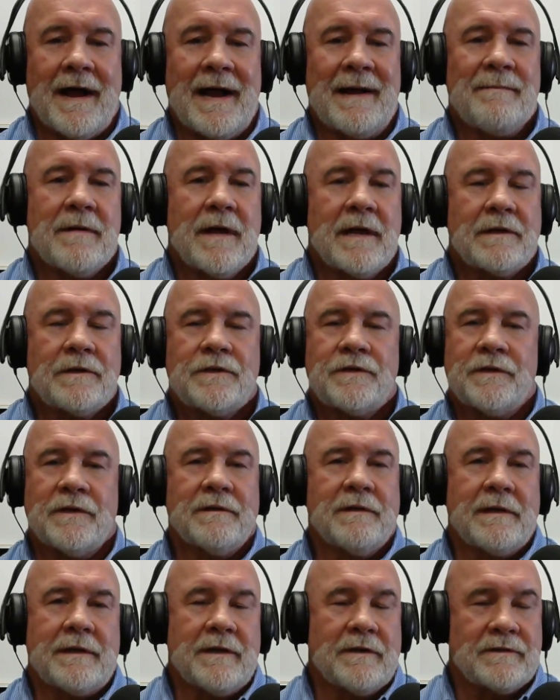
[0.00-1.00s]
I'm not
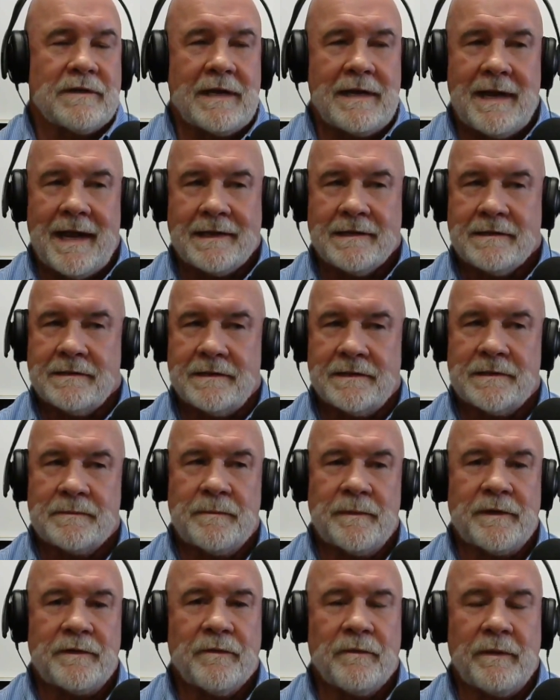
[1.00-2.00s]
sure that there's a nexus
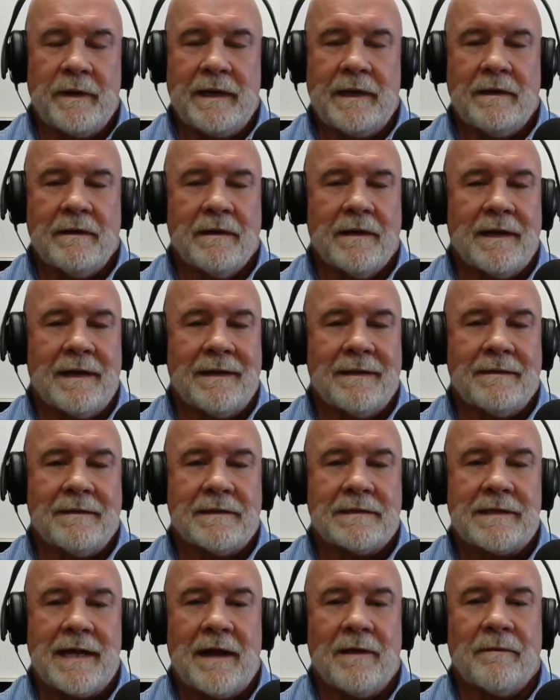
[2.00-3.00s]
between uh,
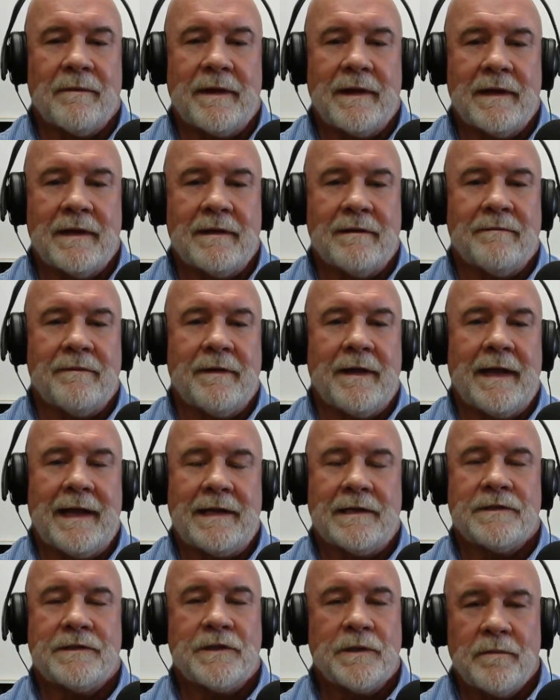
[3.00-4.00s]
the salary of
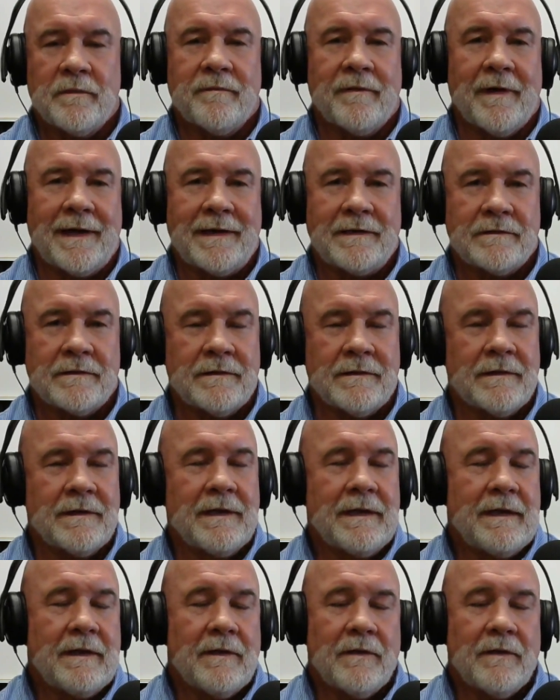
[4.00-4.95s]
a supervisor